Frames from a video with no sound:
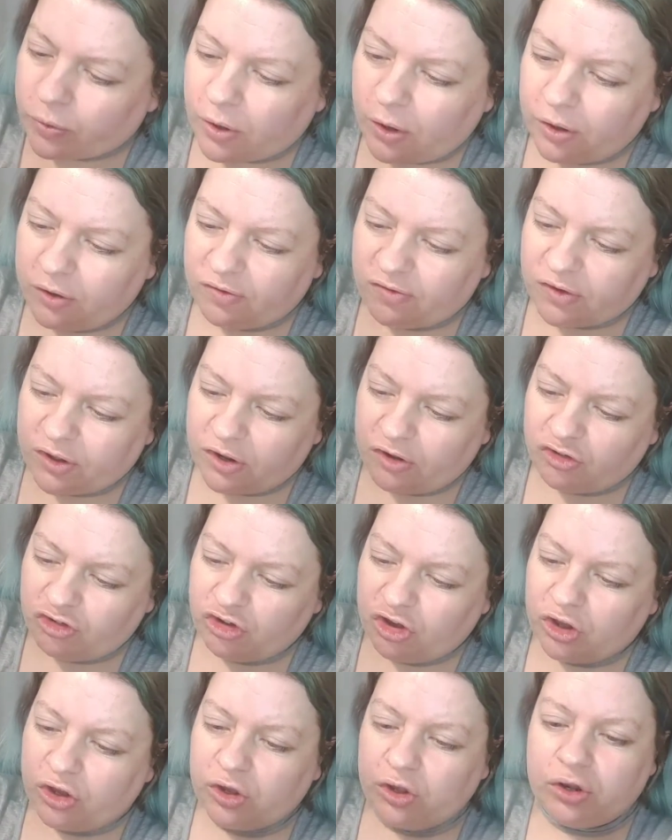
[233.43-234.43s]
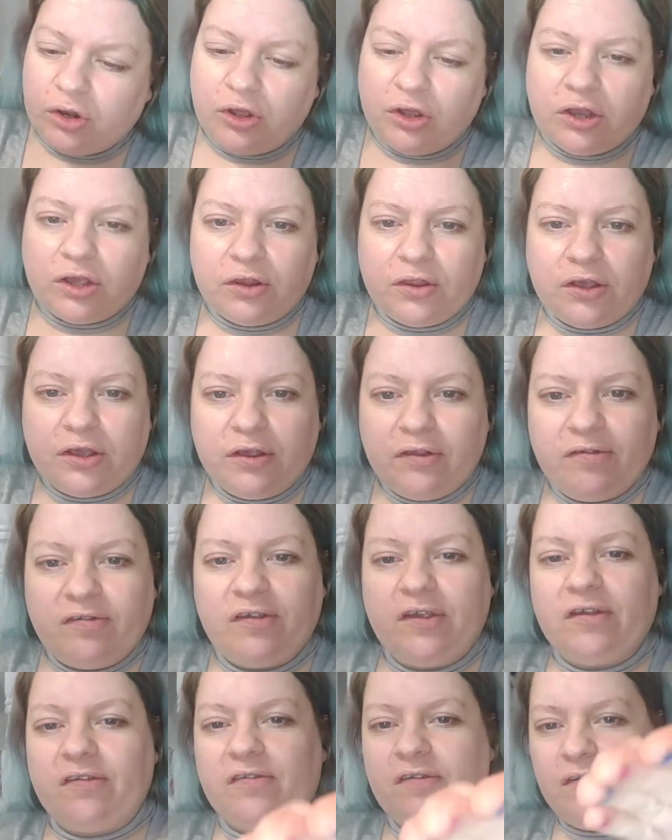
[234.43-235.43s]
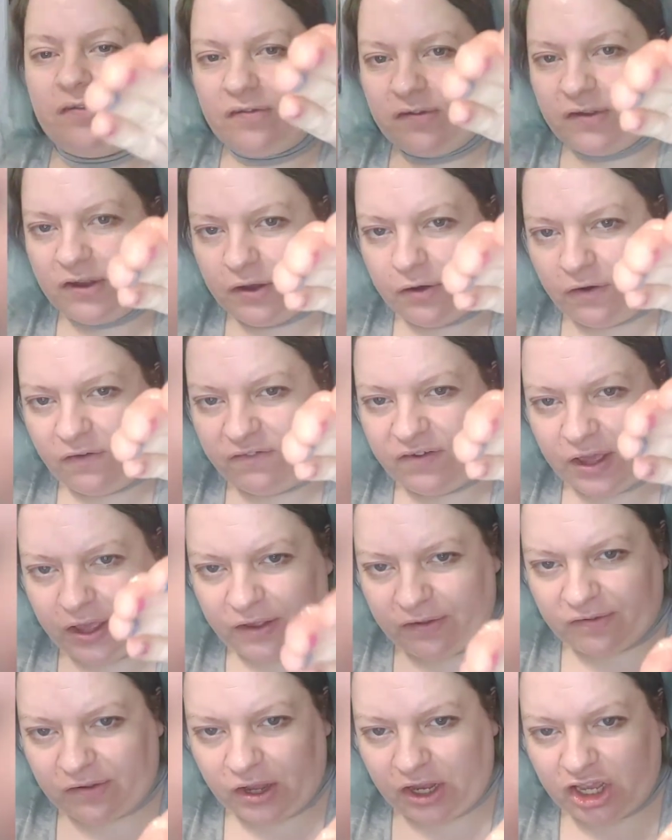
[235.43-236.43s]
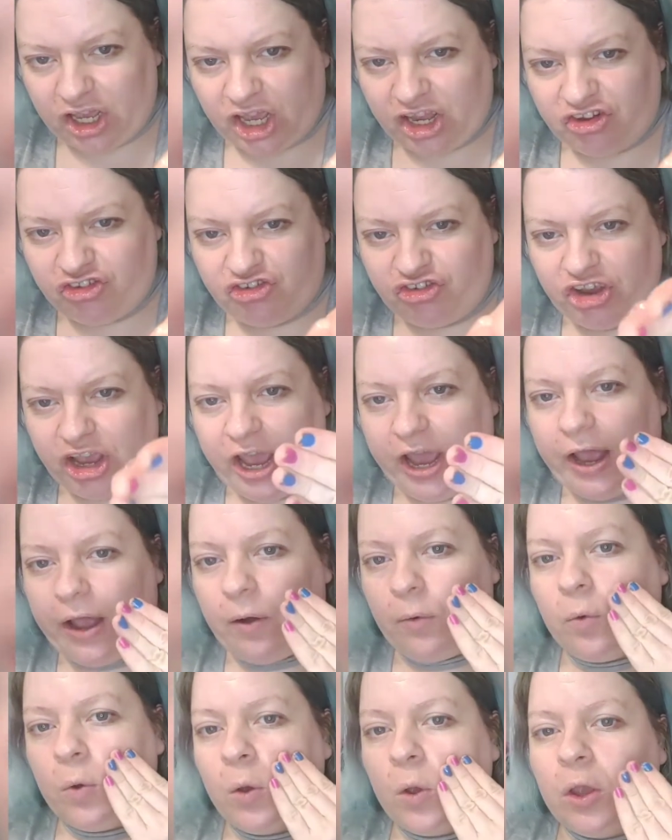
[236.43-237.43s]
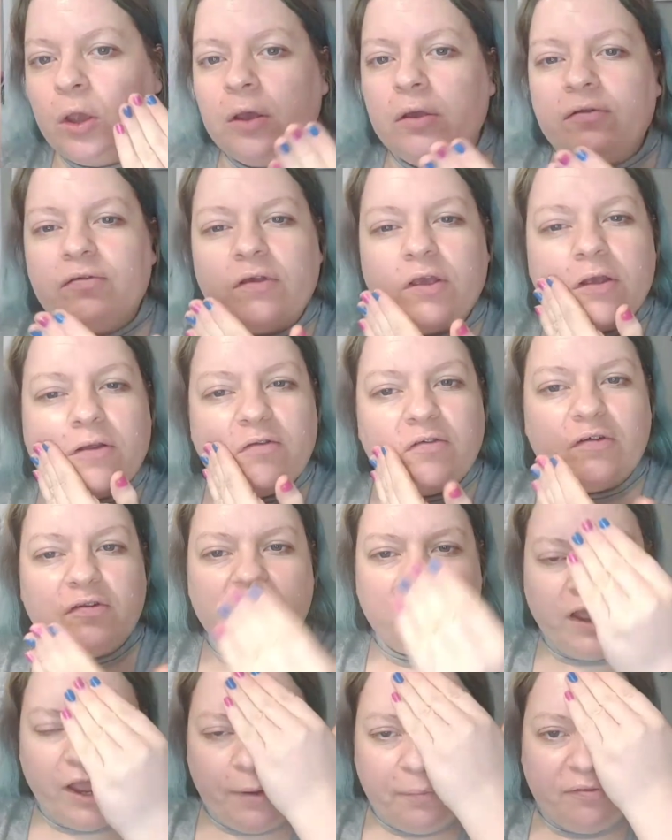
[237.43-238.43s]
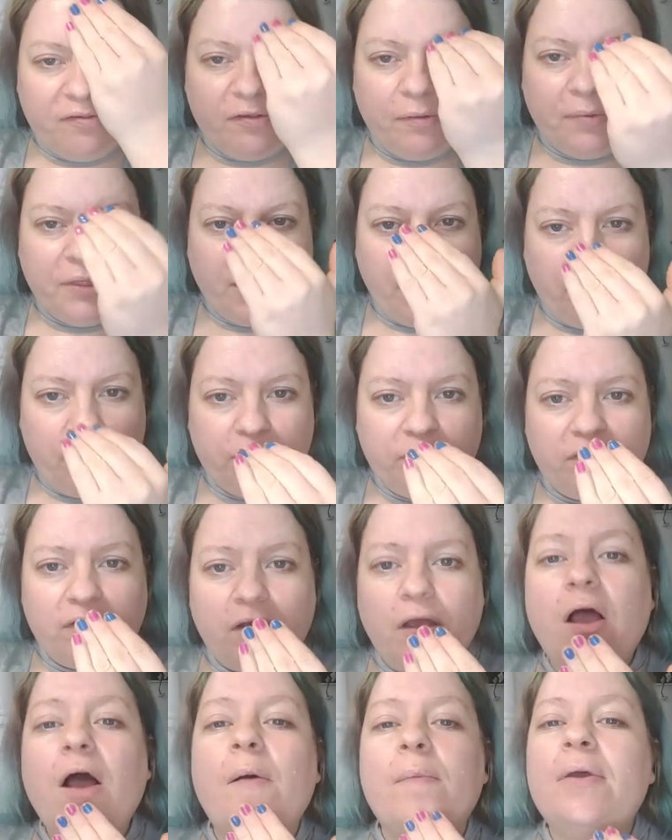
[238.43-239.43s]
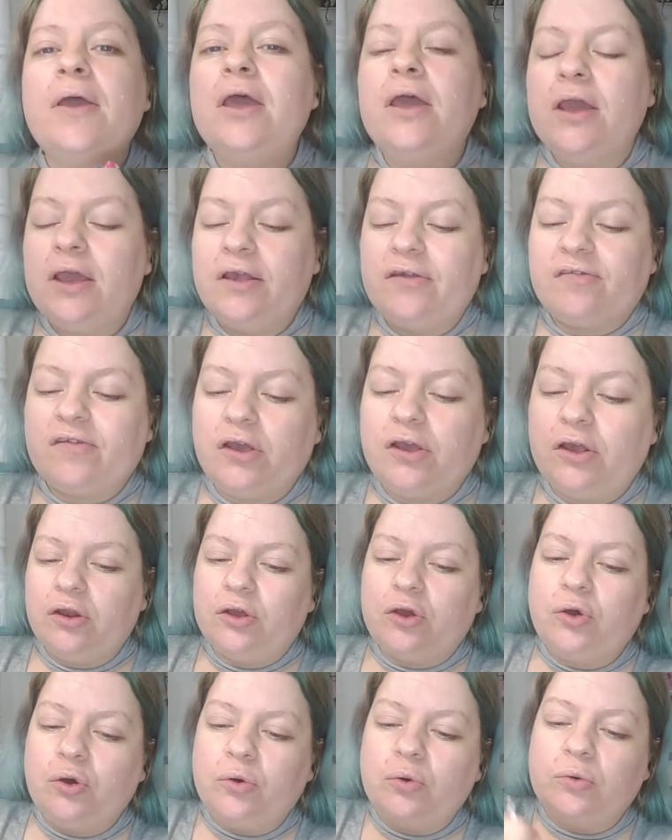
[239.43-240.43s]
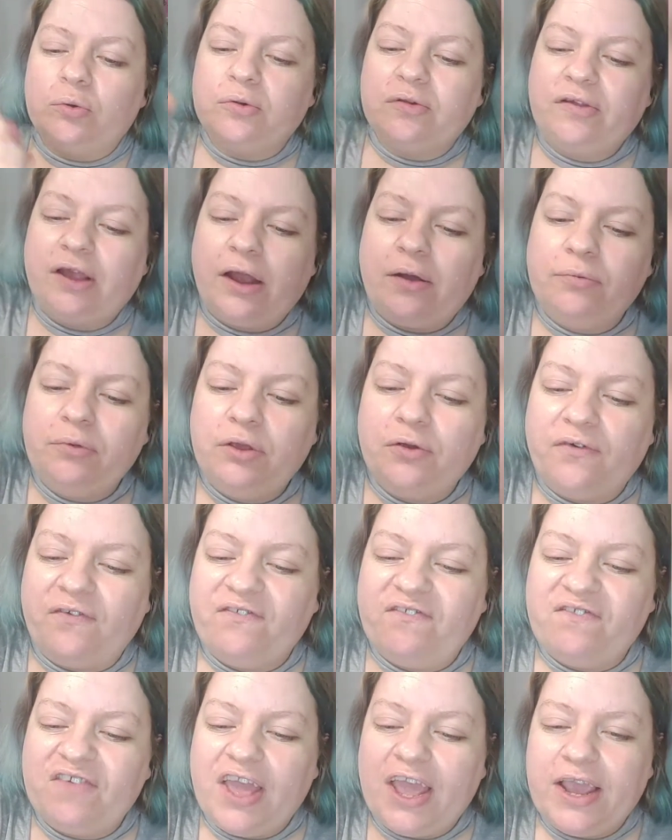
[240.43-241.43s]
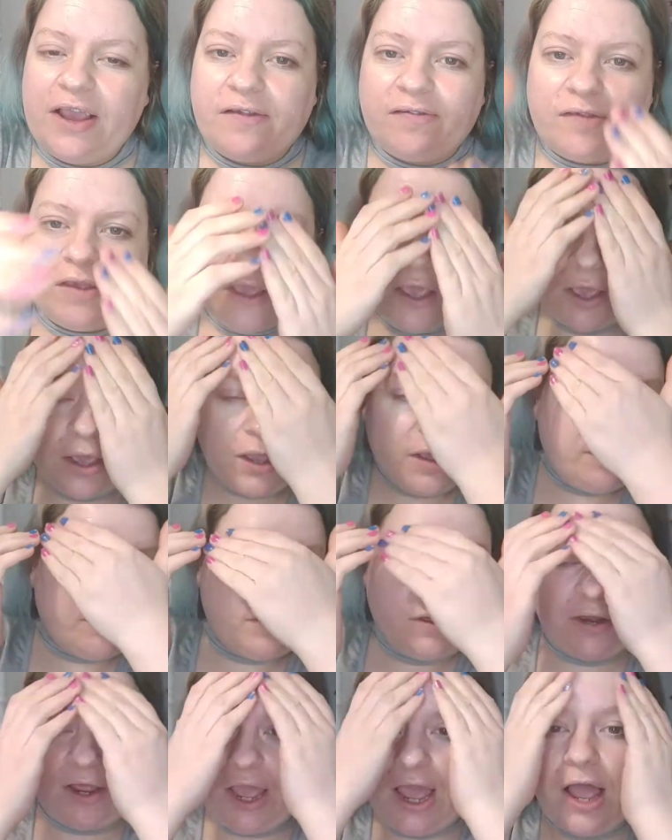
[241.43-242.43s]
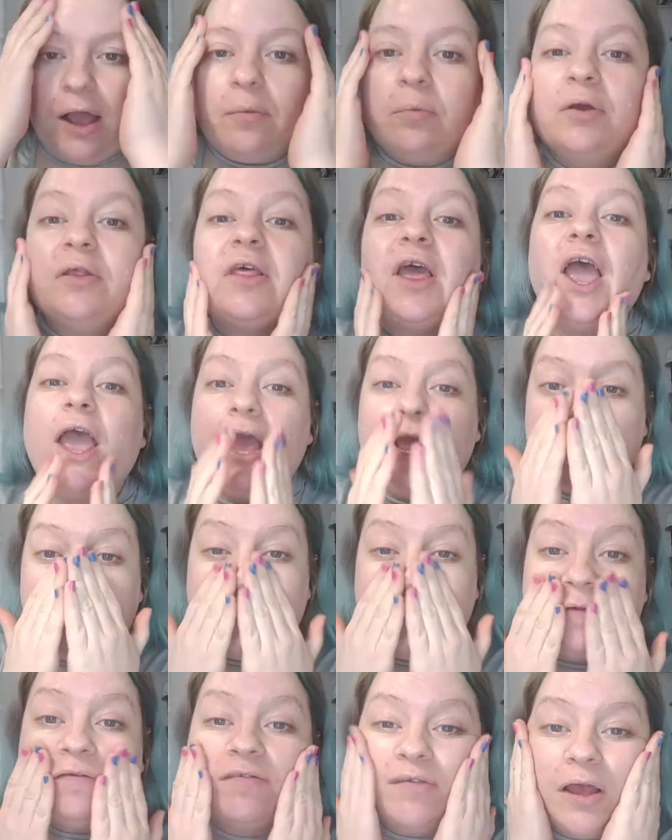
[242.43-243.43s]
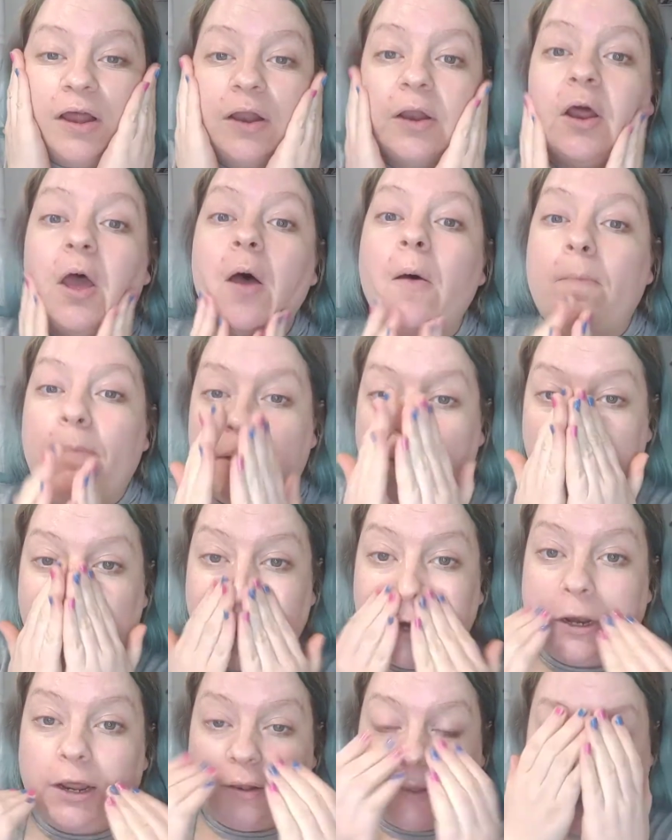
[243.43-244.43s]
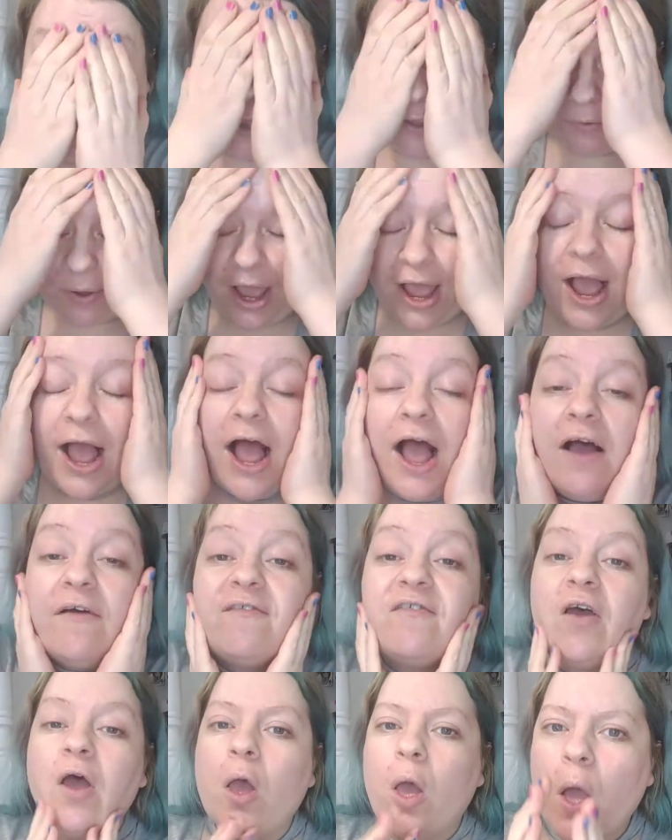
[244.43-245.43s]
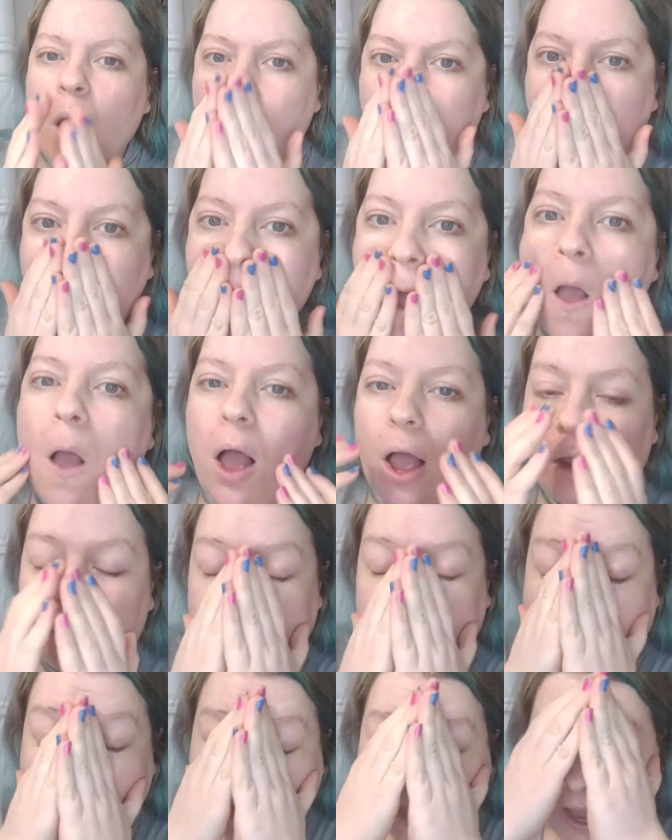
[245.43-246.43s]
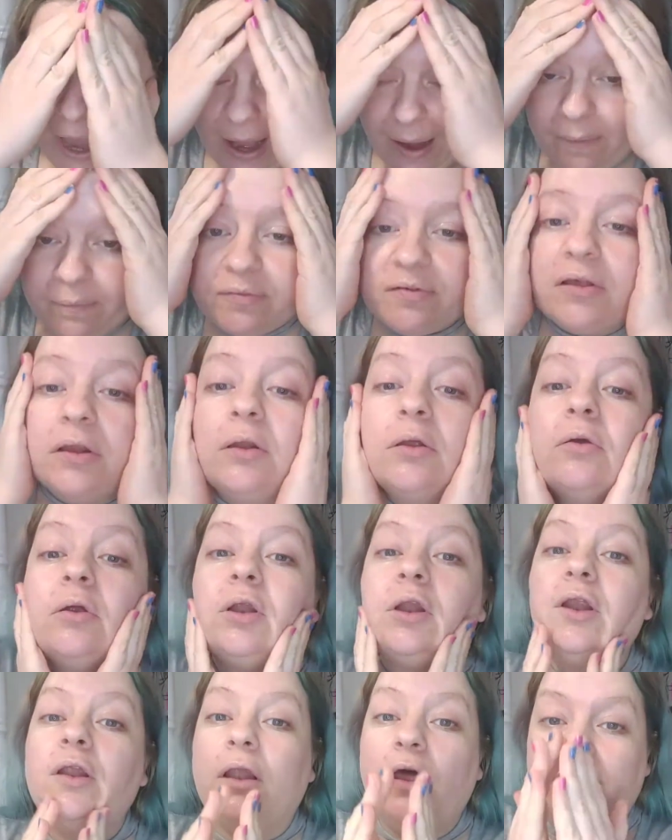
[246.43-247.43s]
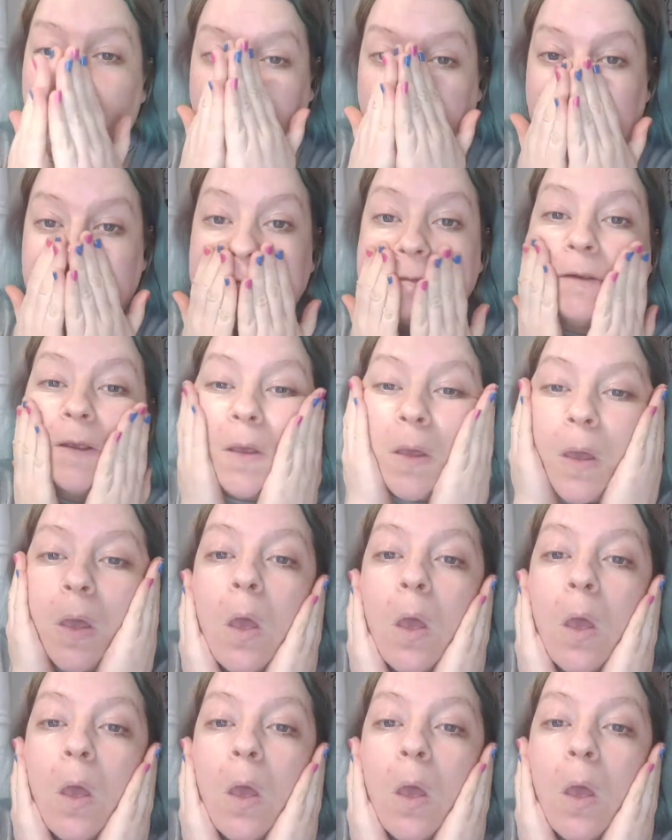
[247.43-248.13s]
I'm just going to show you. Look at the consistency of it. It's like a gel. So you can just dab some of that on top. It's to cool down your face. It's going to help with any sunburn that you have. And I absolutely love it.